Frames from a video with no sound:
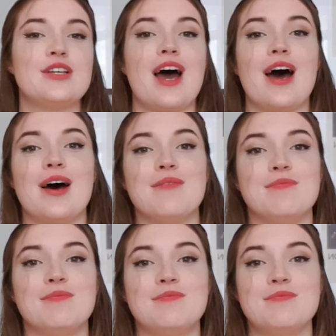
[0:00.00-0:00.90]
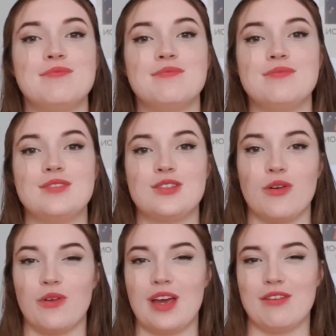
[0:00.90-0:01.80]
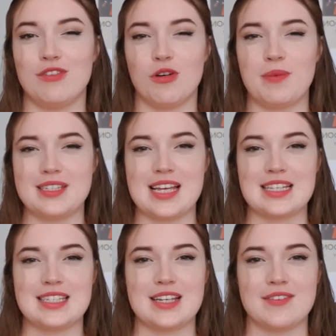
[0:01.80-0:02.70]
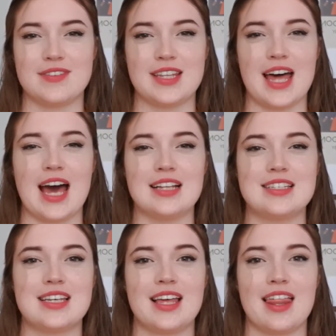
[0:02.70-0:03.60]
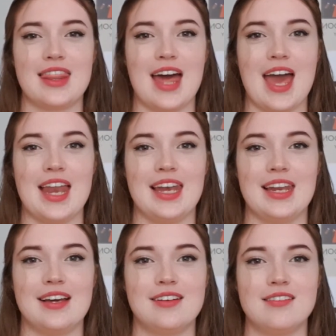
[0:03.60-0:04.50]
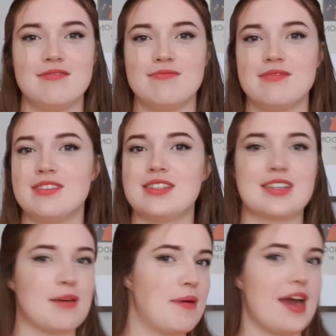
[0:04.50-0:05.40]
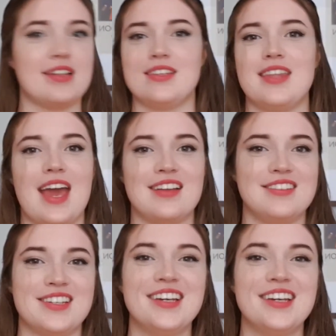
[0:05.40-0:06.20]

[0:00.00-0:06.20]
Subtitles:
So if you're a bit sensitive to that, then skip ahead to the end.